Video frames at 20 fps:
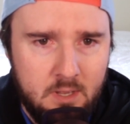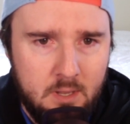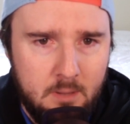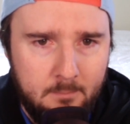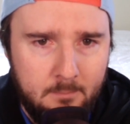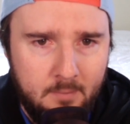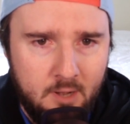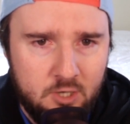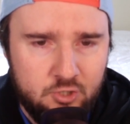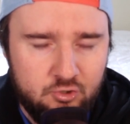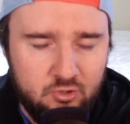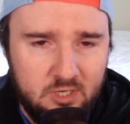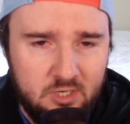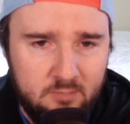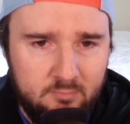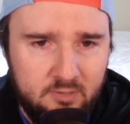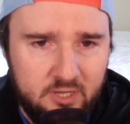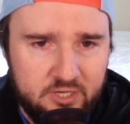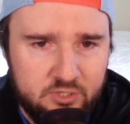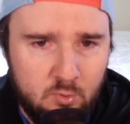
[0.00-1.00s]
Montreal
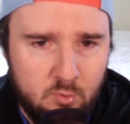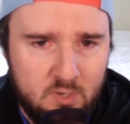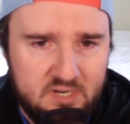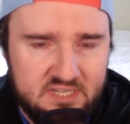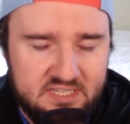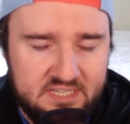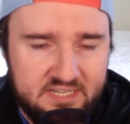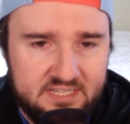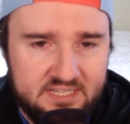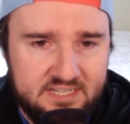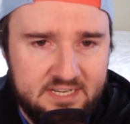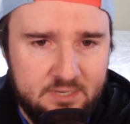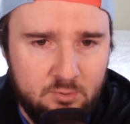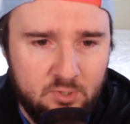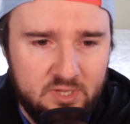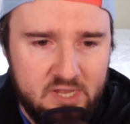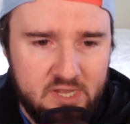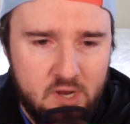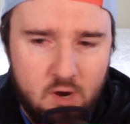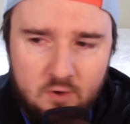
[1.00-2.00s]
plus 160 with
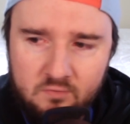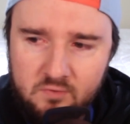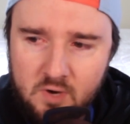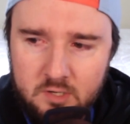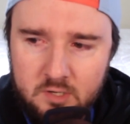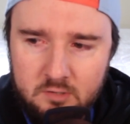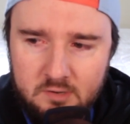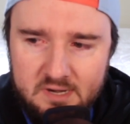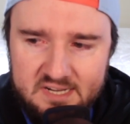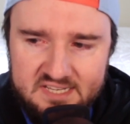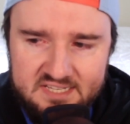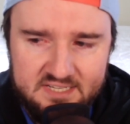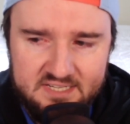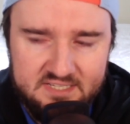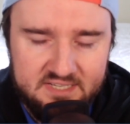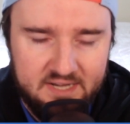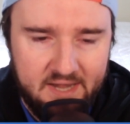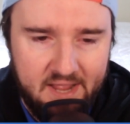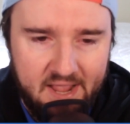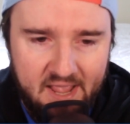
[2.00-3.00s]
the over-under at
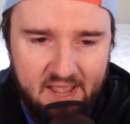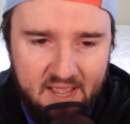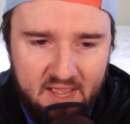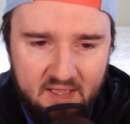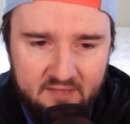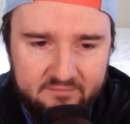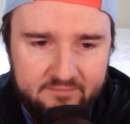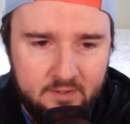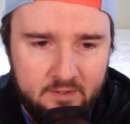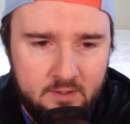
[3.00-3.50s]
6.5.